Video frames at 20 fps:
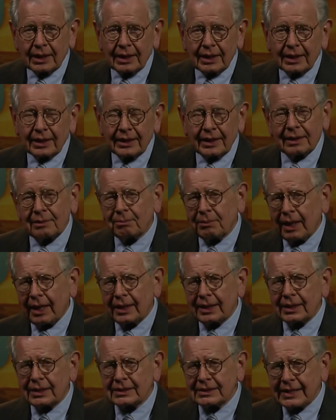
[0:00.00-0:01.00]
that might
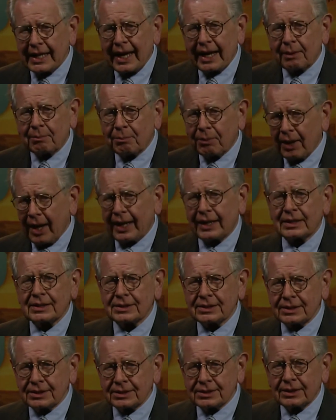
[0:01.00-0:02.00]
attack
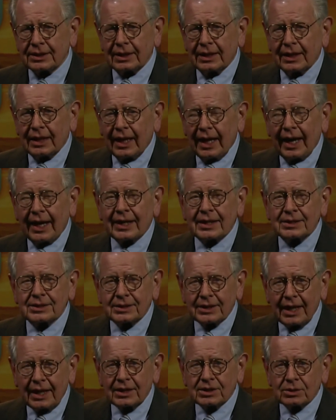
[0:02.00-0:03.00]
practices at a
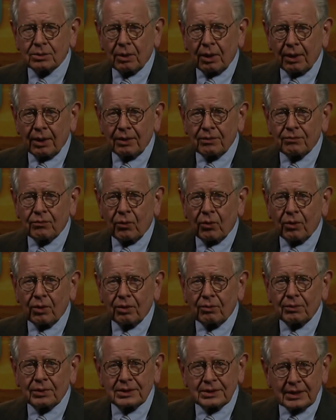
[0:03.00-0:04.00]
sanctuary for
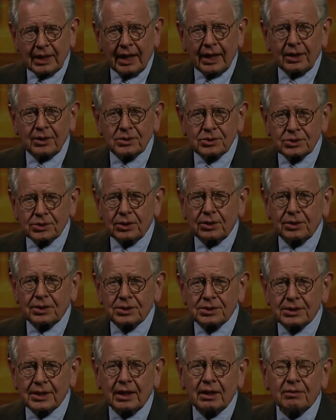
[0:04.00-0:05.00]
retired
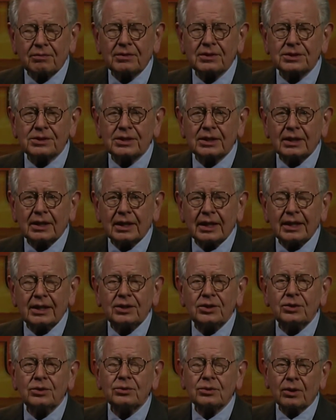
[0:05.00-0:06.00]
circus elephants in
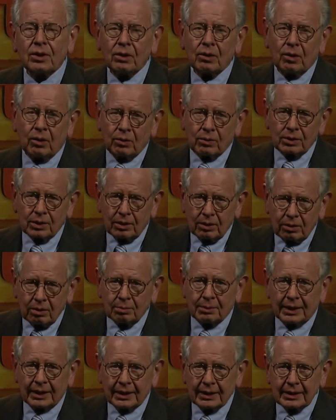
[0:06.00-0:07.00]
Hugo,
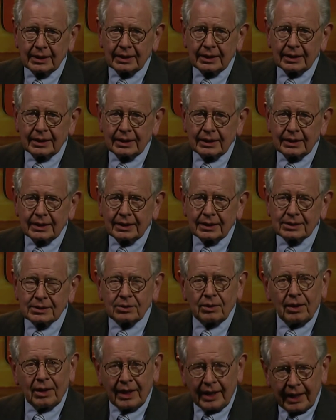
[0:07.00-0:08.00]
Oklahoma. So
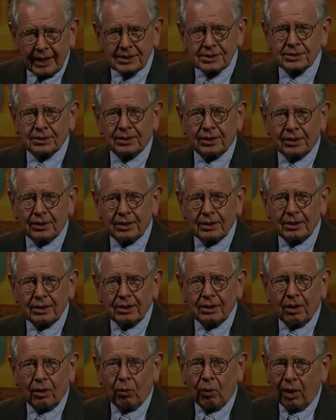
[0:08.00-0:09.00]
I asked her,
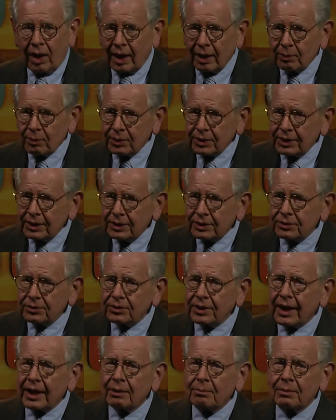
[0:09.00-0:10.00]
why would he do
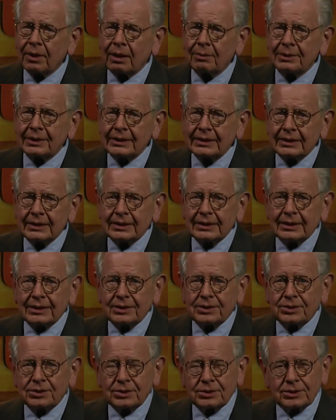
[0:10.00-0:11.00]
that, Mama?
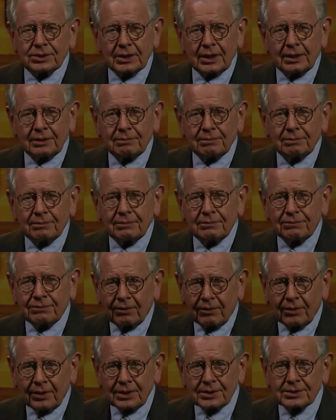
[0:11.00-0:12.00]
She said,
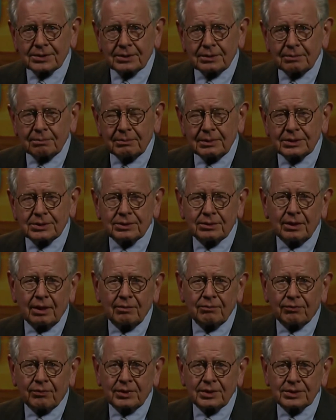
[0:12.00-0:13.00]
Forrest, Mr.
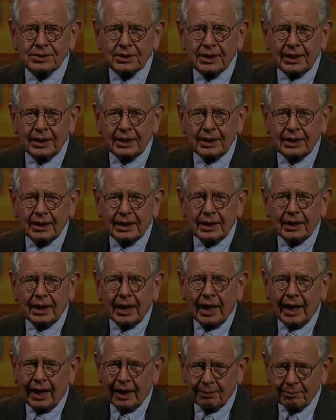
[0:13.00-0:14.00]
Humphrey said,
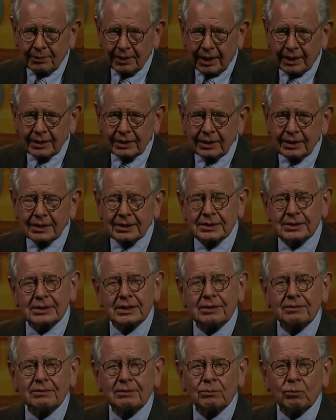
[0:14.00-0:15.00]
I'm not going to sit
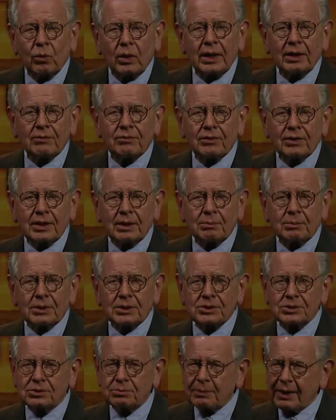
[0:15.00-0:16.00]
and wait for them to
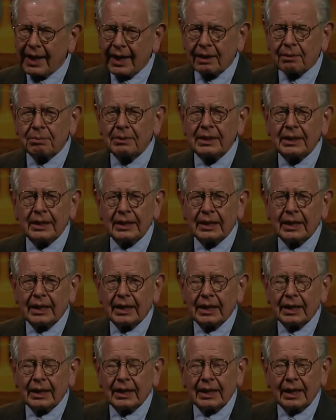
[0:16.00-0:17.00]
smack me.
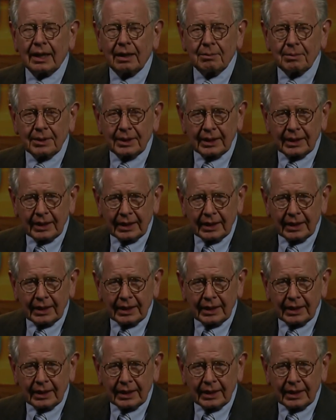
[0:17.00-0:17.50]
I'm going to get